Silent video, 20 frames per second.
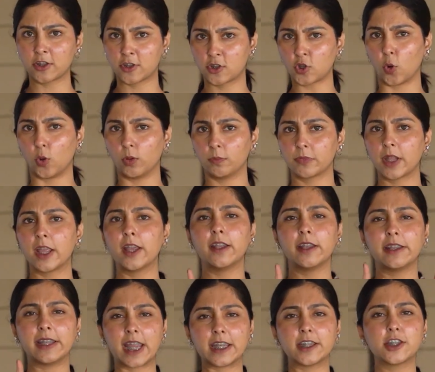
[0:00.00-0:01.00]
So,
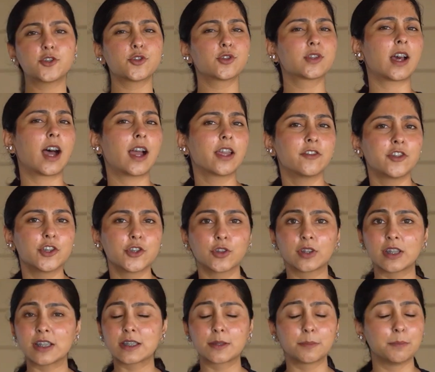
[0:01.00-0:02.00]
ready to dive into
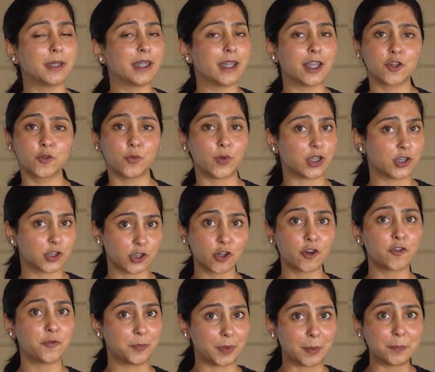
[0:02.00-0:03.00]
this mini adventure
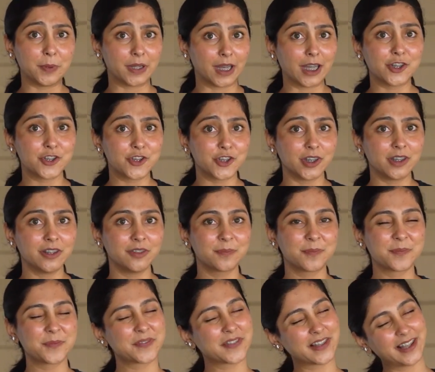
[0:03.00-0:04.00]
of preparation?
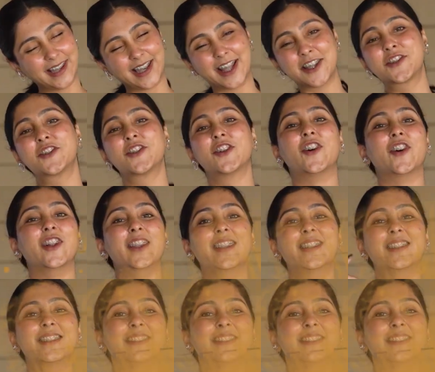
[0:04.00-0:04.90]
Let's roll.